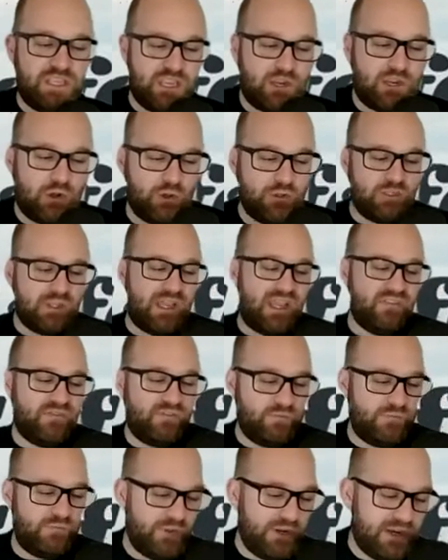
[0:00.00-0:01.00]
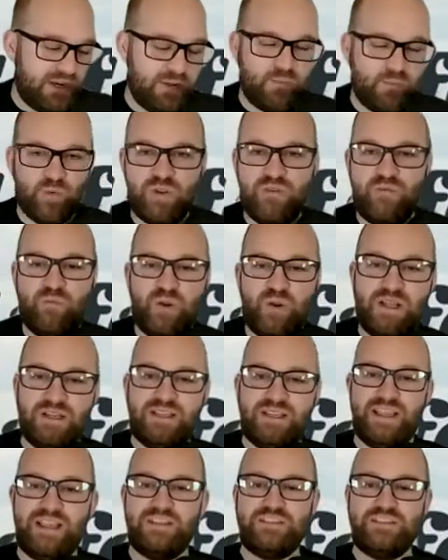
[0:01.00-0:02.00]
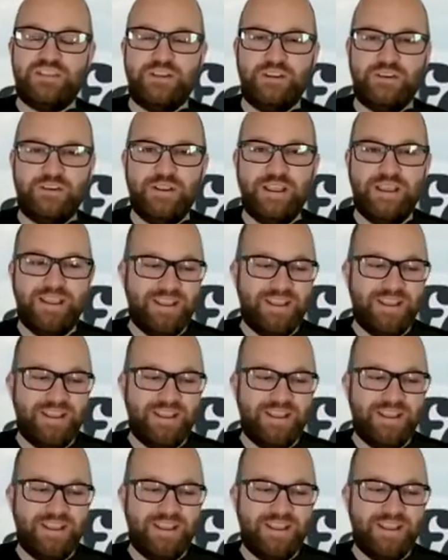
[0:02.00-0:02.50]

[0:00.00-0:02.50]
called life and fit in a brief podcast here